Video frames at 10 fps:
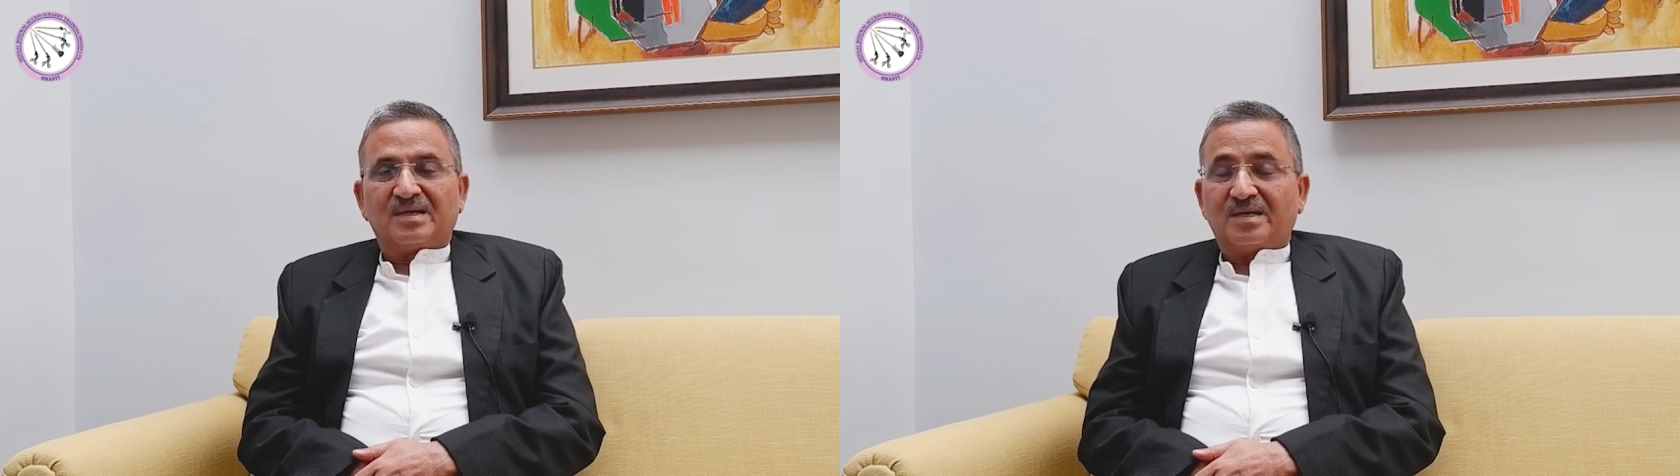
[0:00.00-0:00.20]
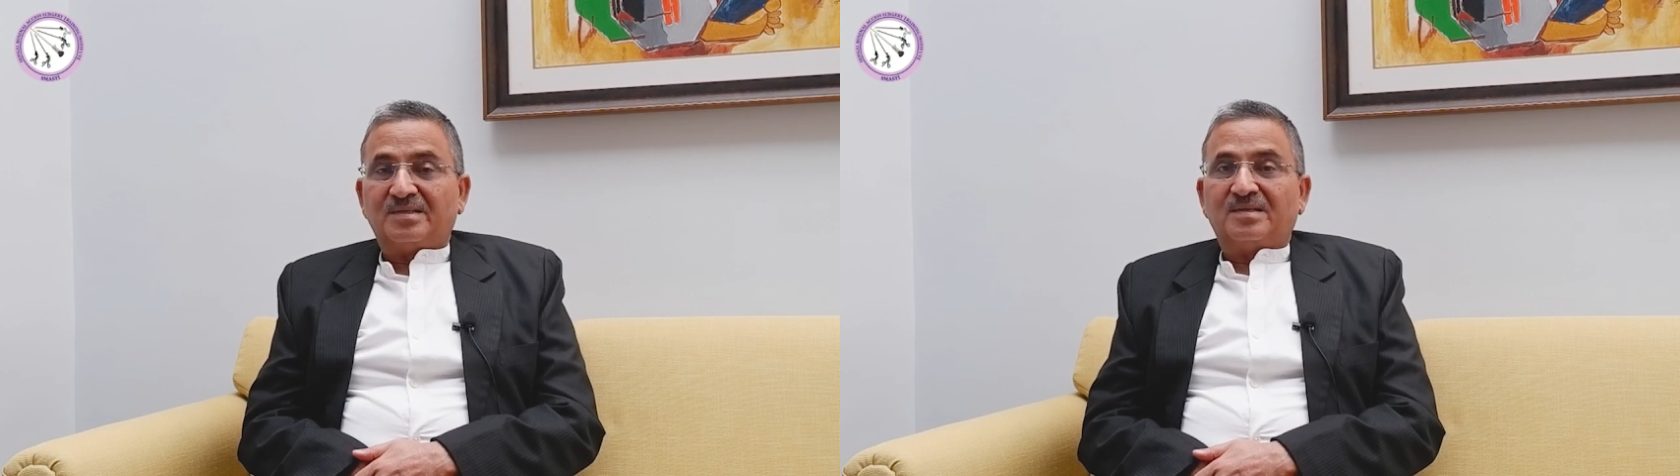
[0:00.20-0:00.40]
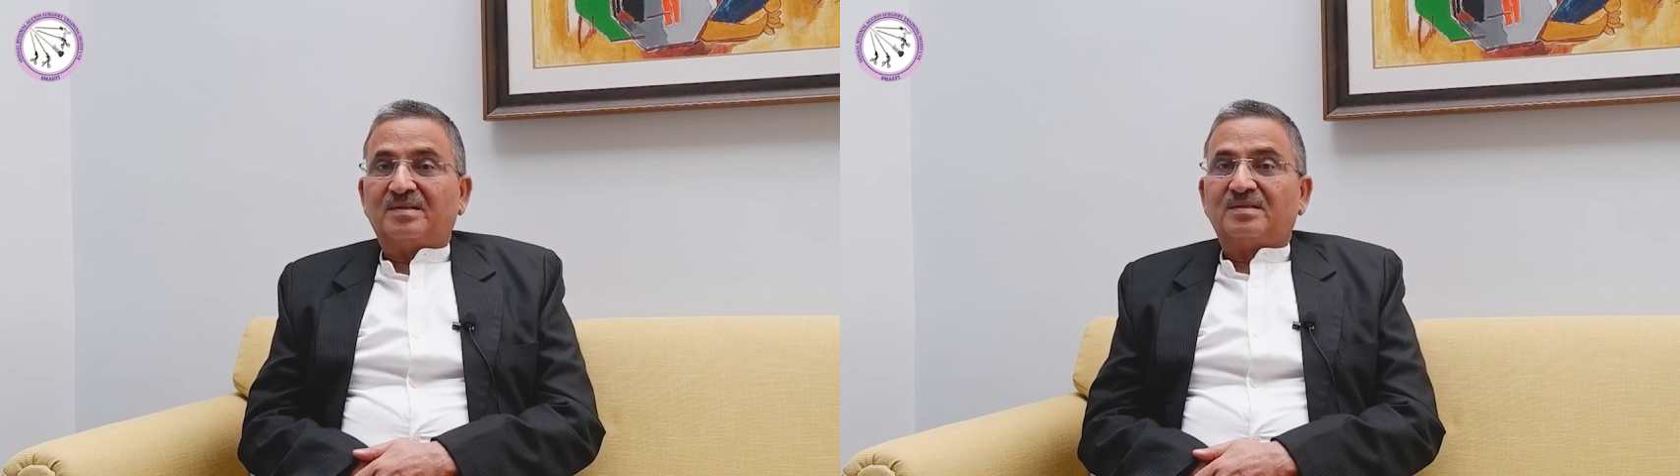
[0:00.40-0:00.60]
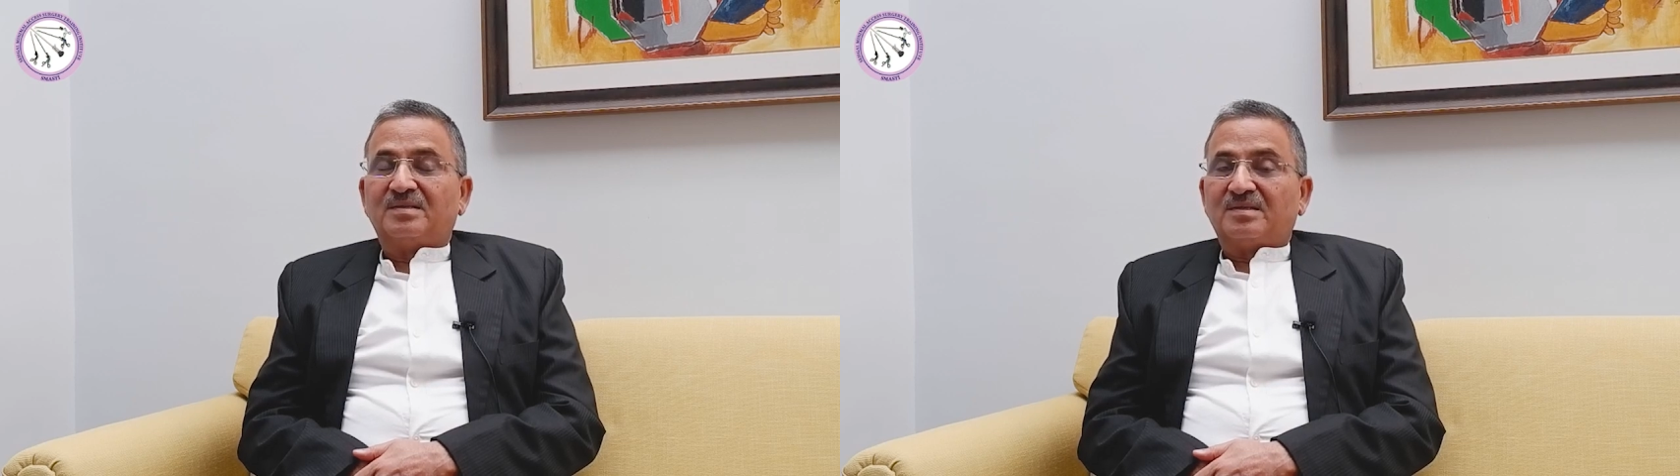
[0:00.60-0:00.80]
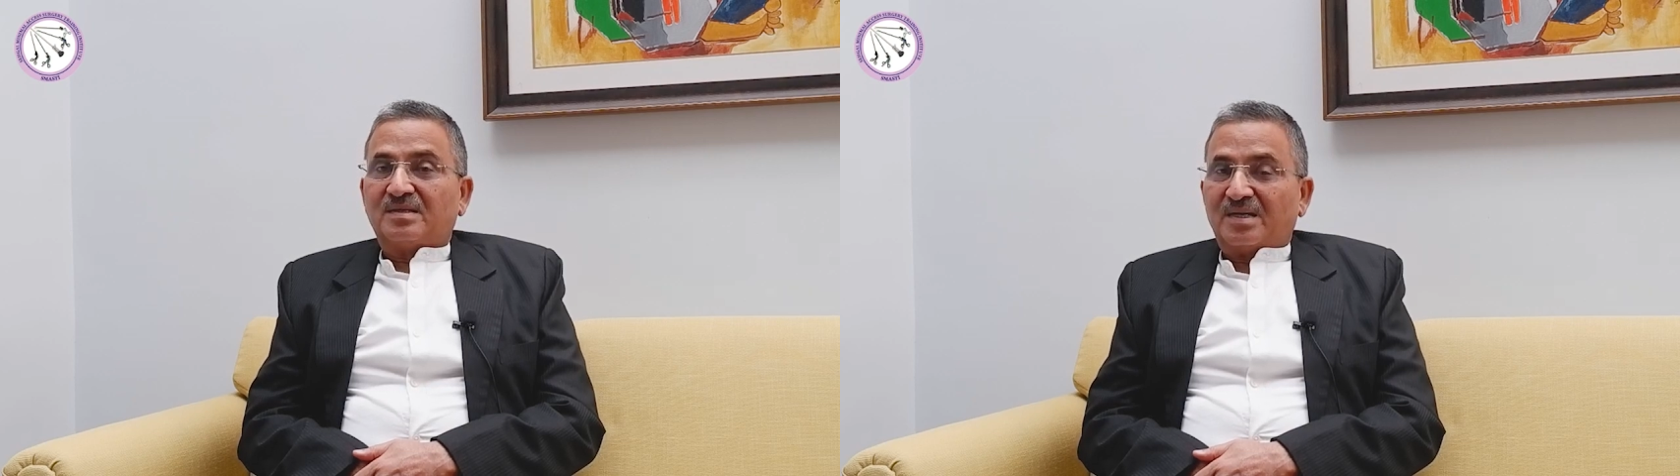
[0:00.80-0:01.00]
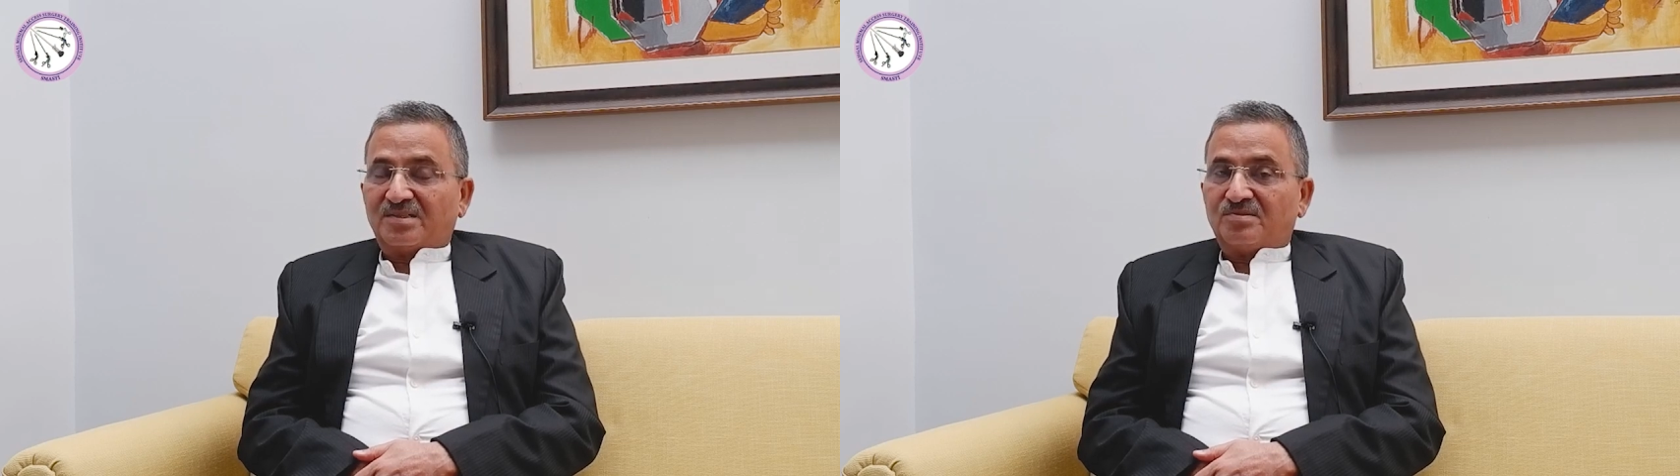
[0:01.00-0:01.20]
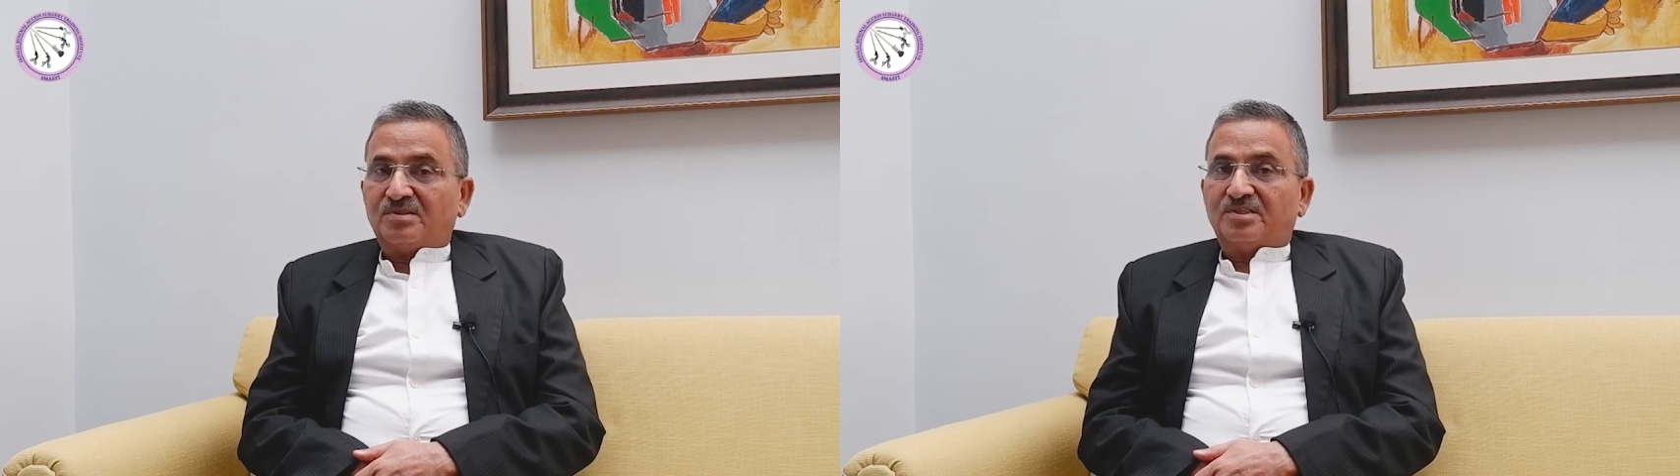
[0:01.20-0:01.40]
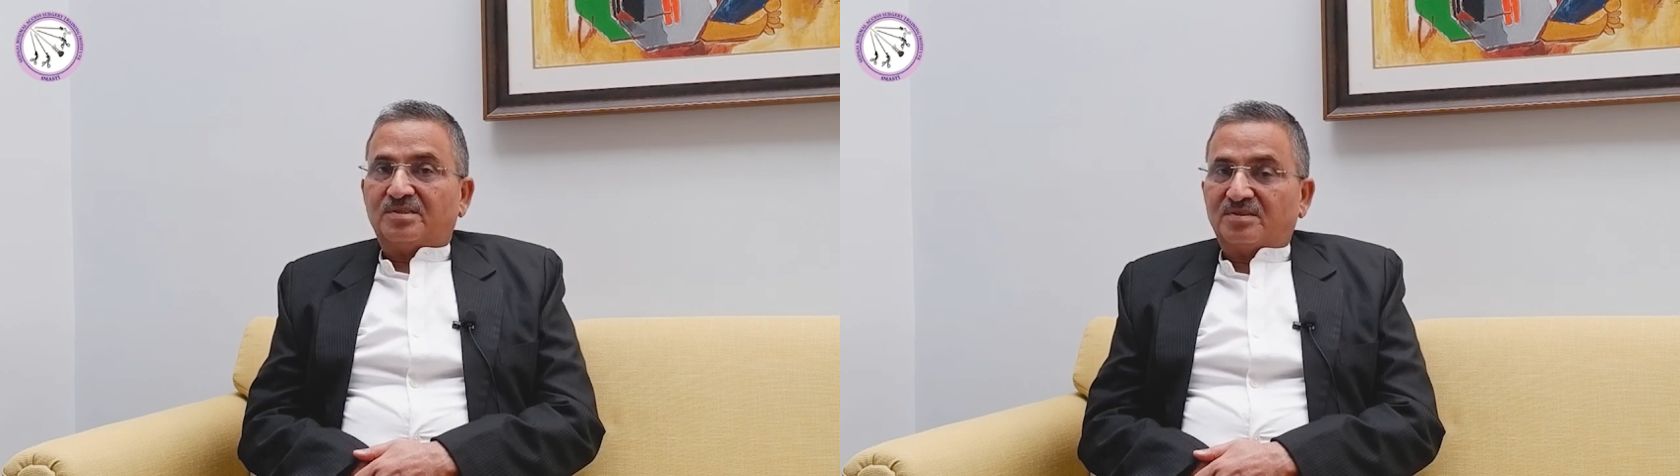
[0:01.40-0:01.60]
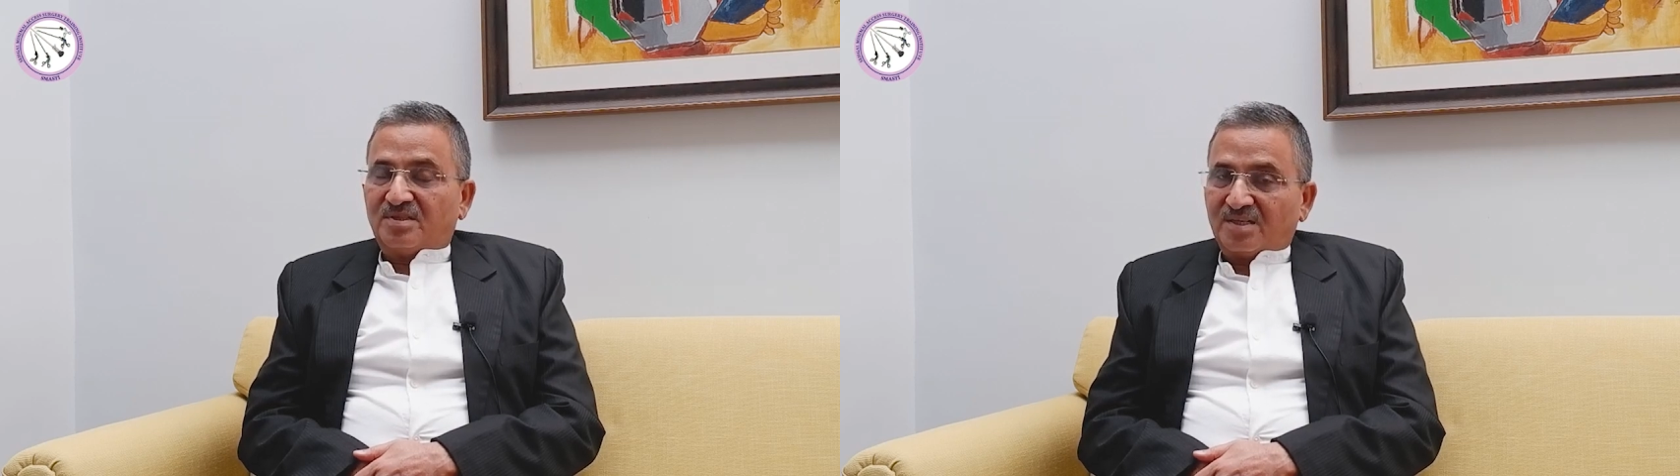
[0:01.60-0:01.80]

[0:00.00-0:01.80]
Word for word: And actually,